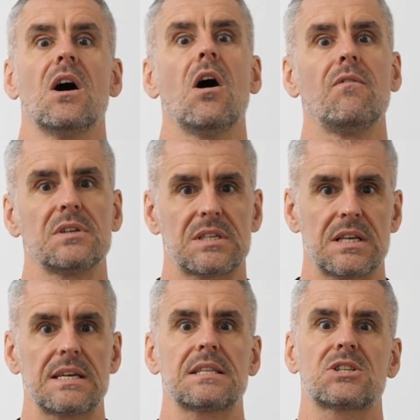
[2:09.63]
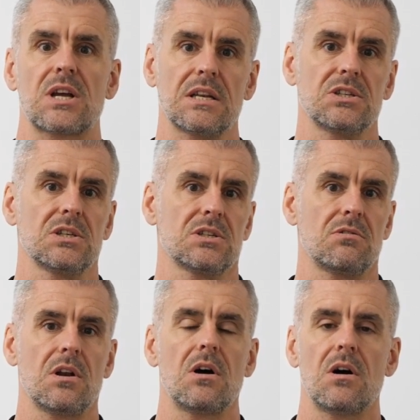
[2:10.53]
Obviously, the challenges
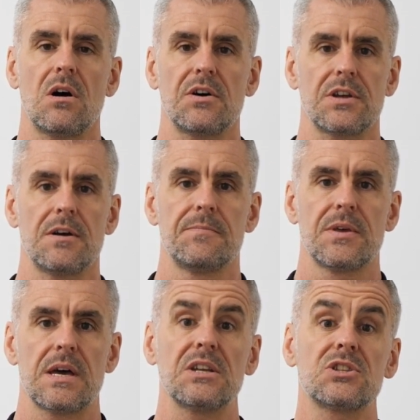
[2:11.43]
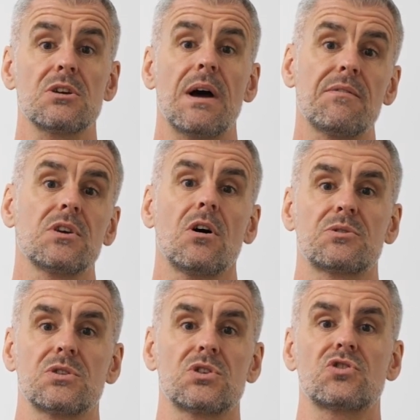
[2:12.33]
are a lot harder. And you do have the
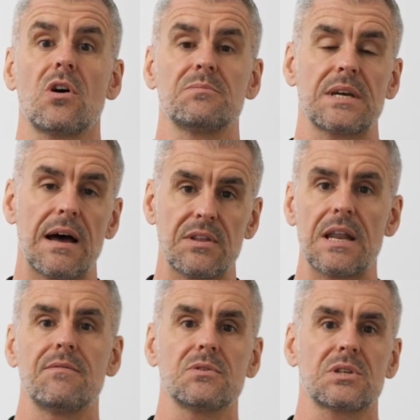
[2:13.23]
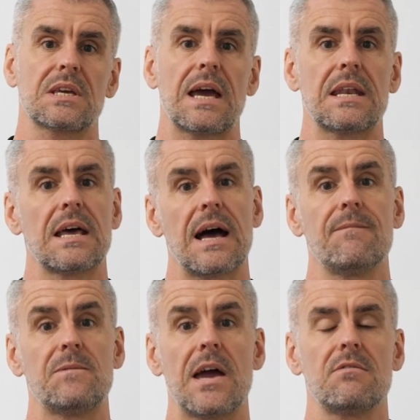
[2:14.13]
option to drop down the levels again
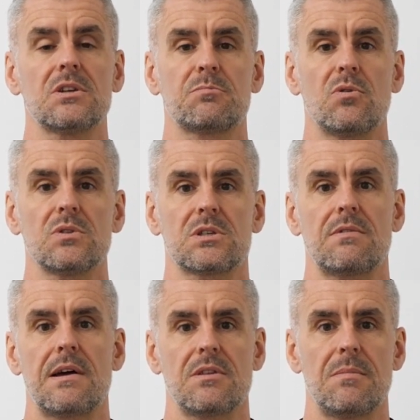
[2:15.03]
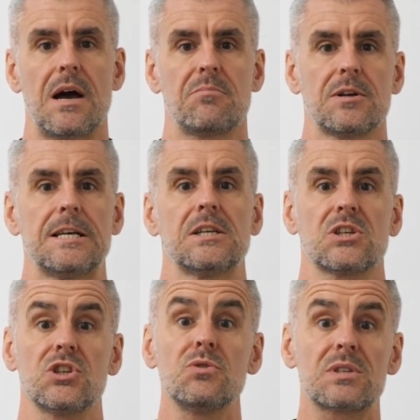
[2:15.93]
at various points around the map.
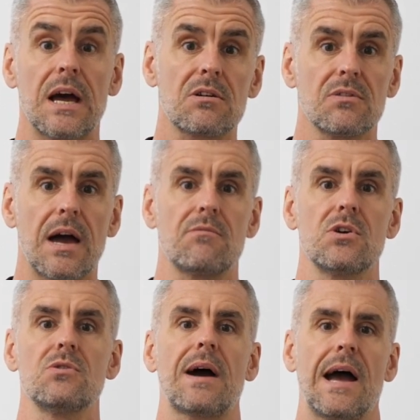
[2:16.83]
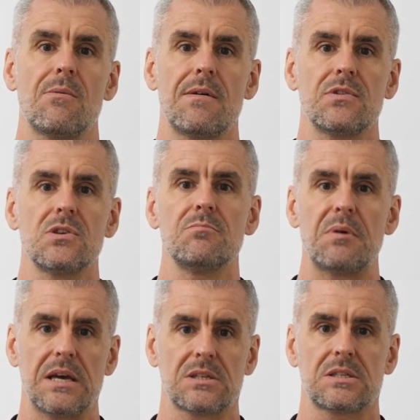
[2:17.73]
So you tackle that route however you
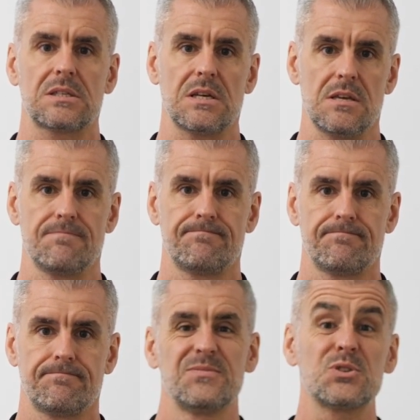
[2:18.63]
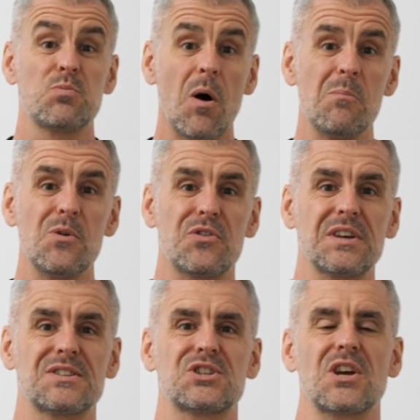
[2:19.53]
best see. There's one more
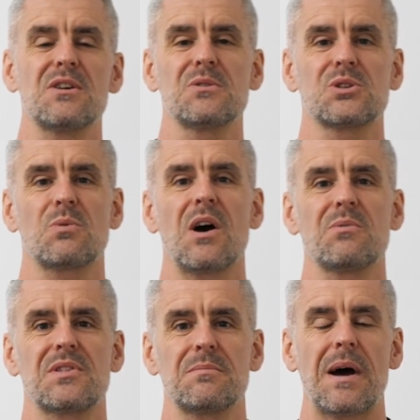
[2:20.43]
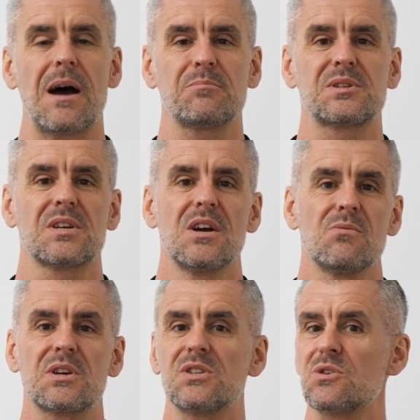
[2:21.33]
thing to show you as well with the maps.
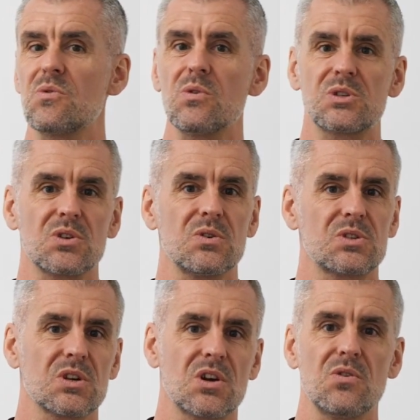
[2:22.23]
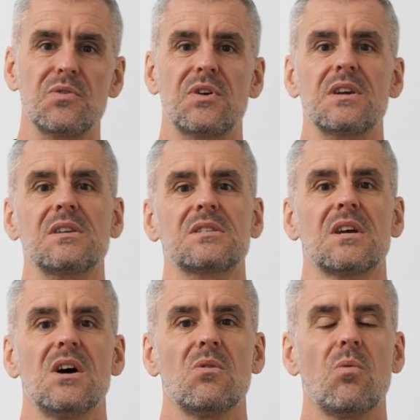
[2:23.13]
We can do all sorts of cool
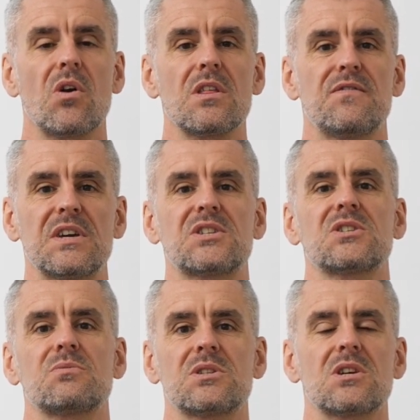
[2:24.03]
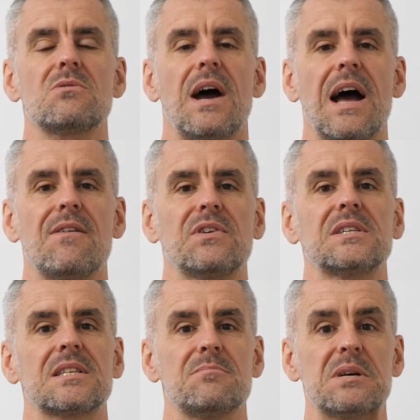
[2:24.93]
things. One of the features we do have
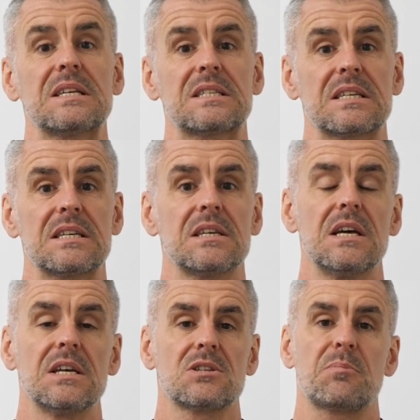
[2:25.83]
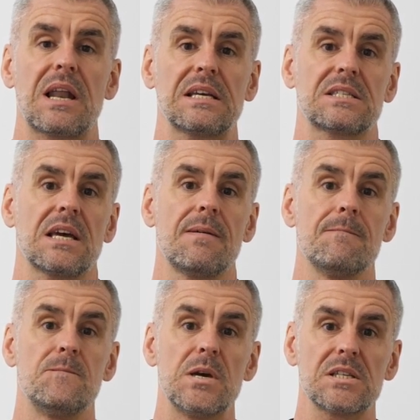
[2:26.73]
is the ability to place an
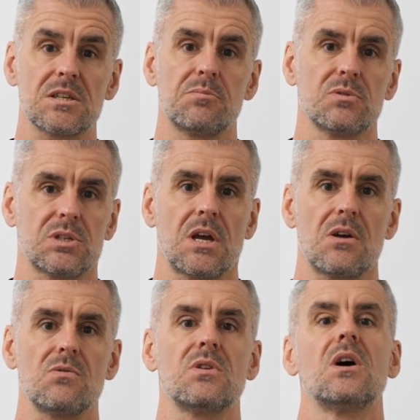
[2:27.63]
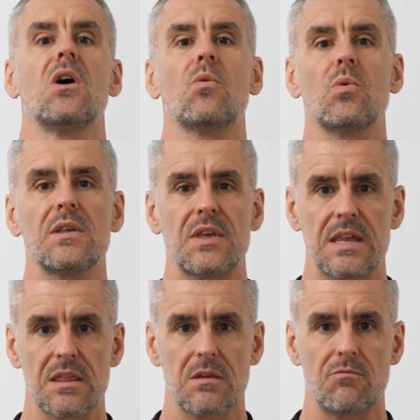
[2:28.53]
invisible zone
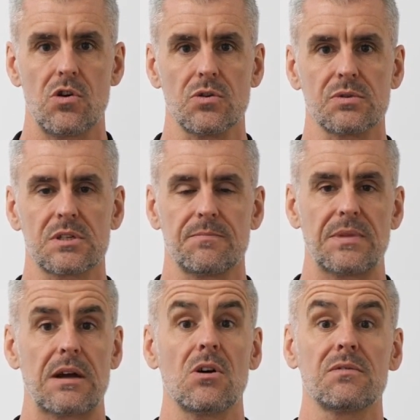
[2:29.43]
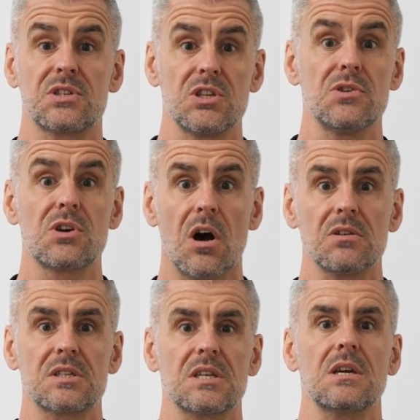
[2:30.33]
within the route. Now obviously you
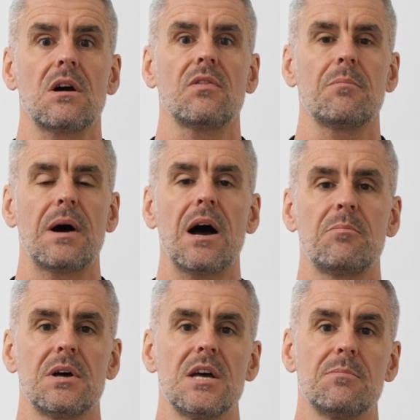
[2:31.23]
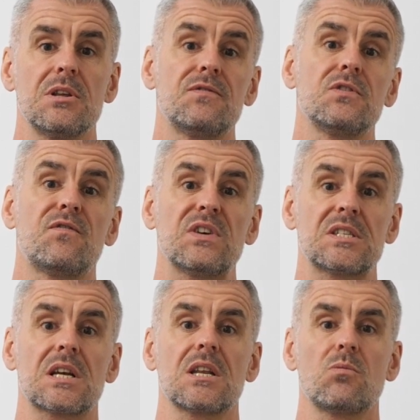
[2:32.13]
can't see it on the map, but if you
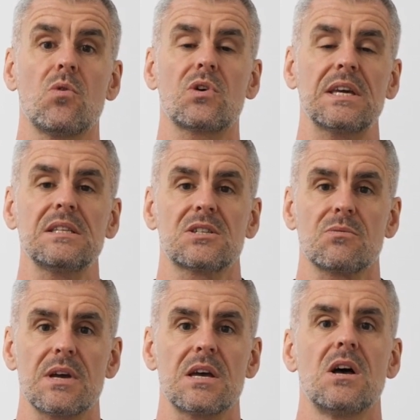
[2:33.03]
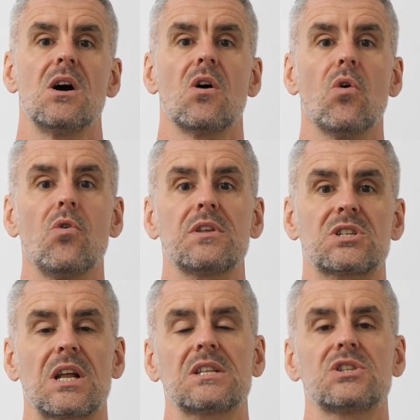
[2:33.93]
physically walk into it, all the
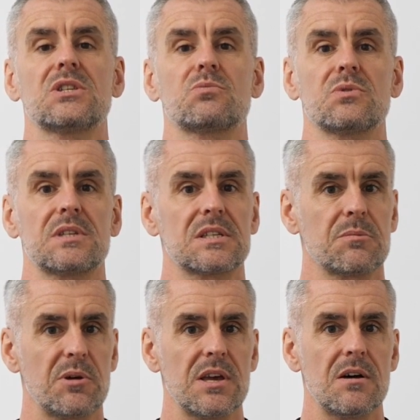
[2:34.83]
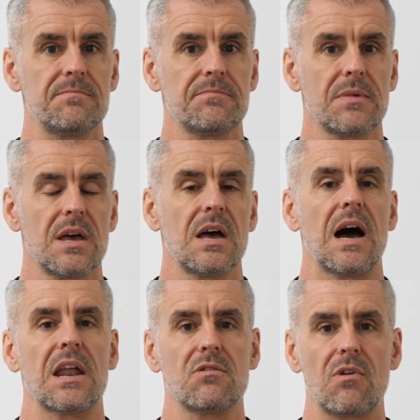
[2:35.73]
challenges will disappear
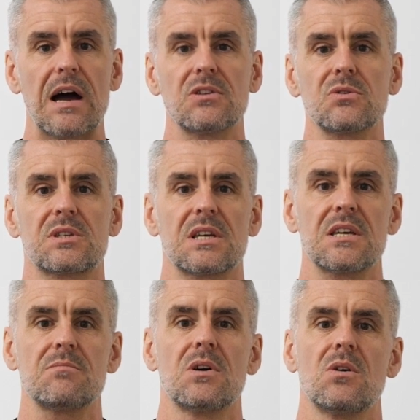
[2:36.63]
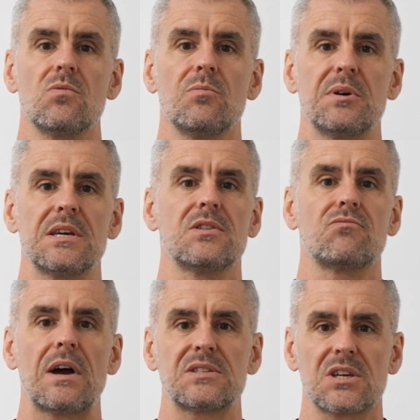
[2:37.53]
and around your team will be the
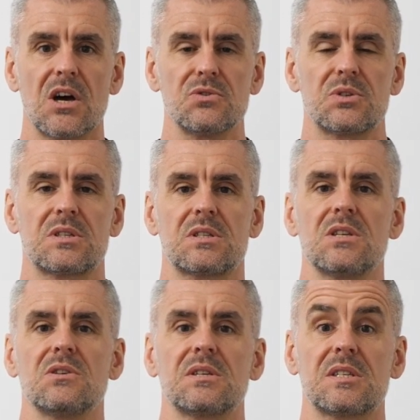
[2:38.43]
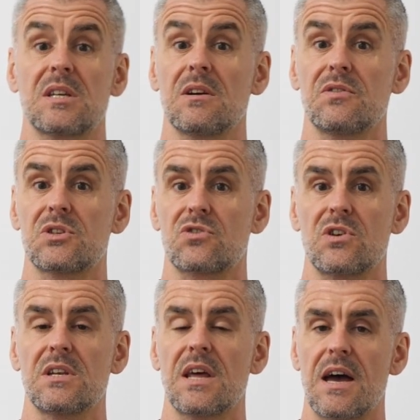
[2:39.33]
red ghosts that you can see on the
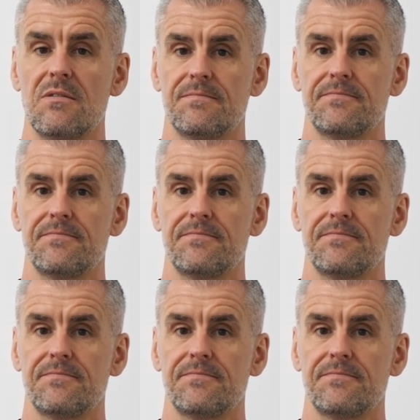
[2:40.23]
screen now.